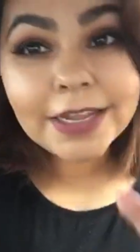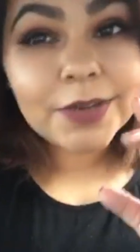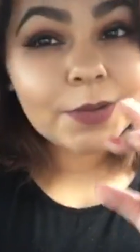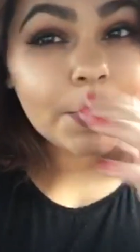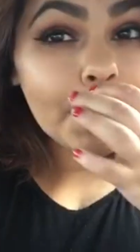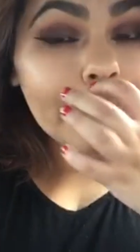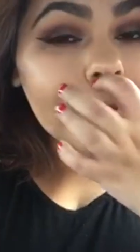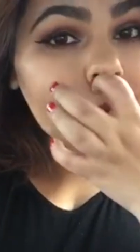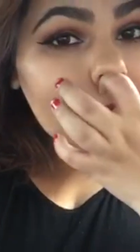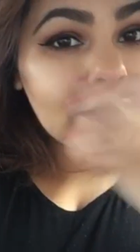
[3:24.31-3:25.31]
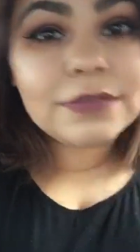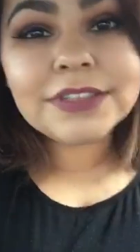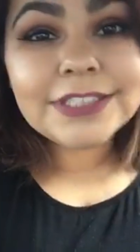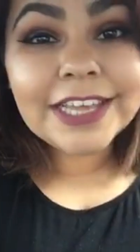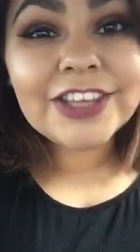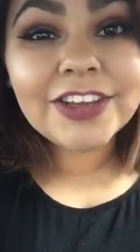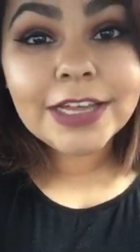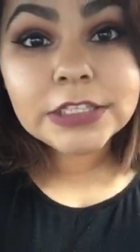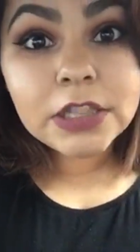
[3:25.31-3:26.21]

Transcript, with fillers: I don't know, but I'll take you guys